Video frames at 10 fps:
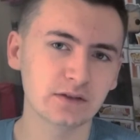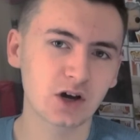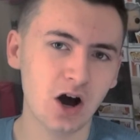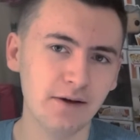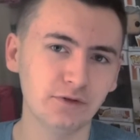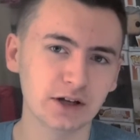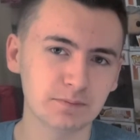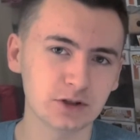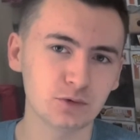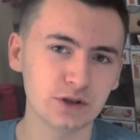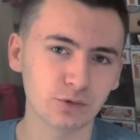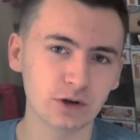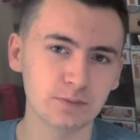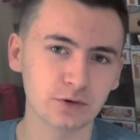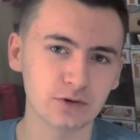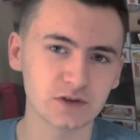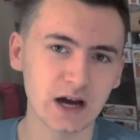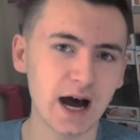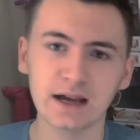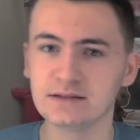the conflict between the
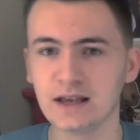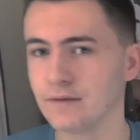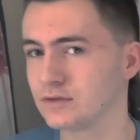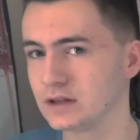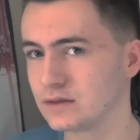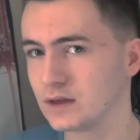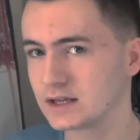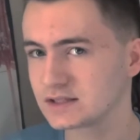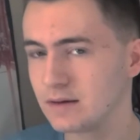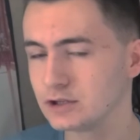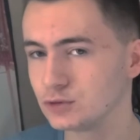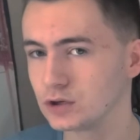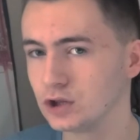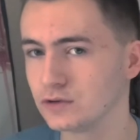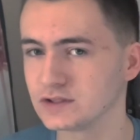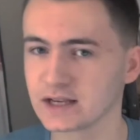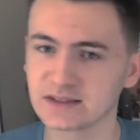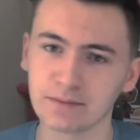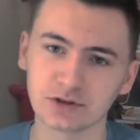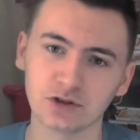Reapers, I definitely think, is coming to a close
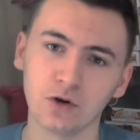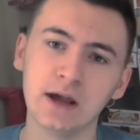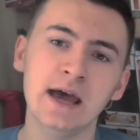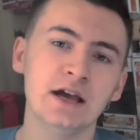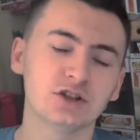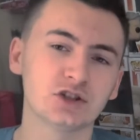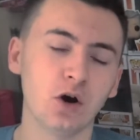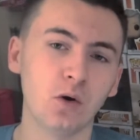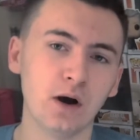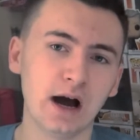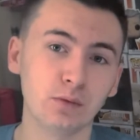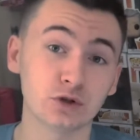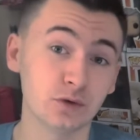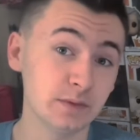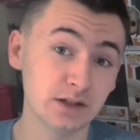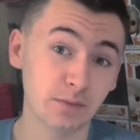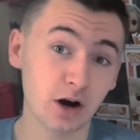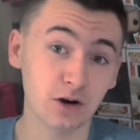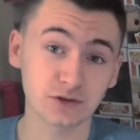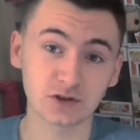next episode. So which would mean
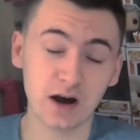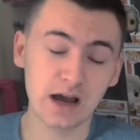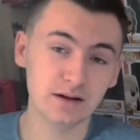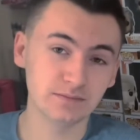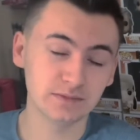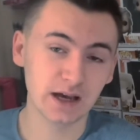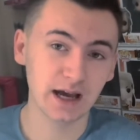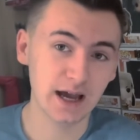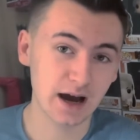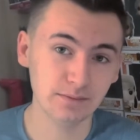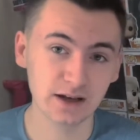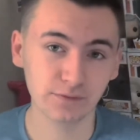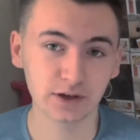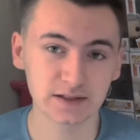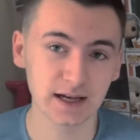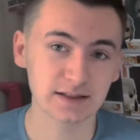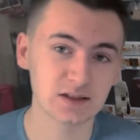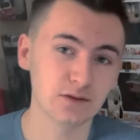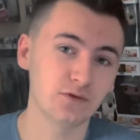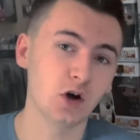tomorrow. So I am I'm definitely excited to
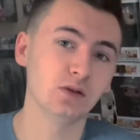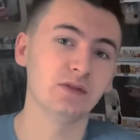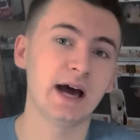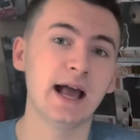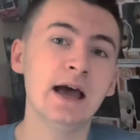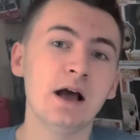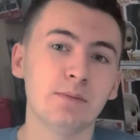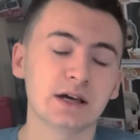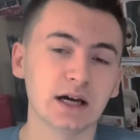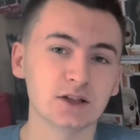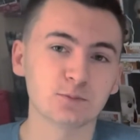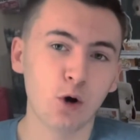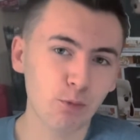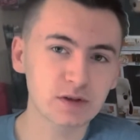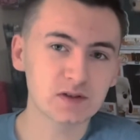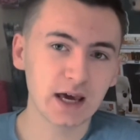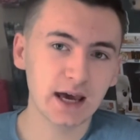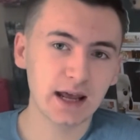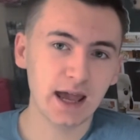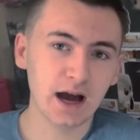see the fall of that, because Pope is
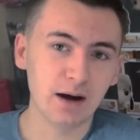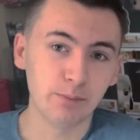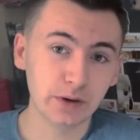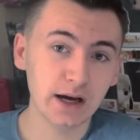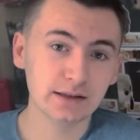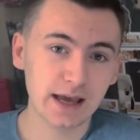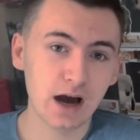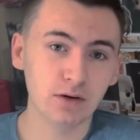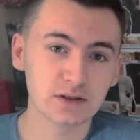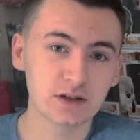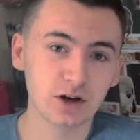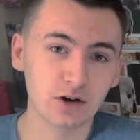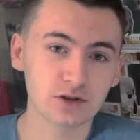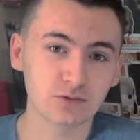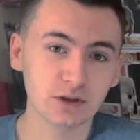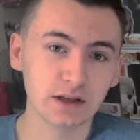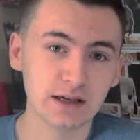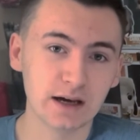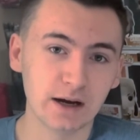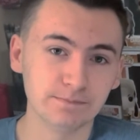dead, but now it's, you know, it's
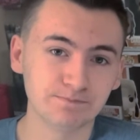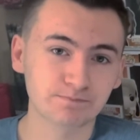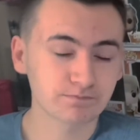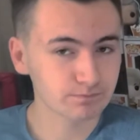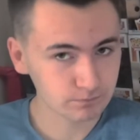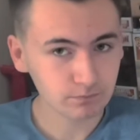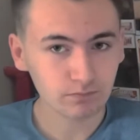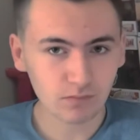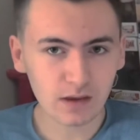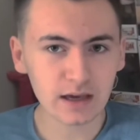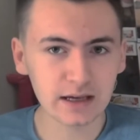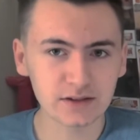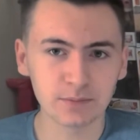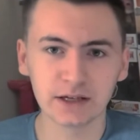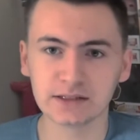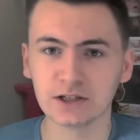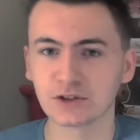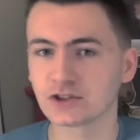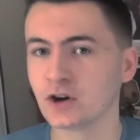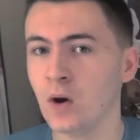really it's a big
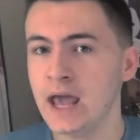deal. So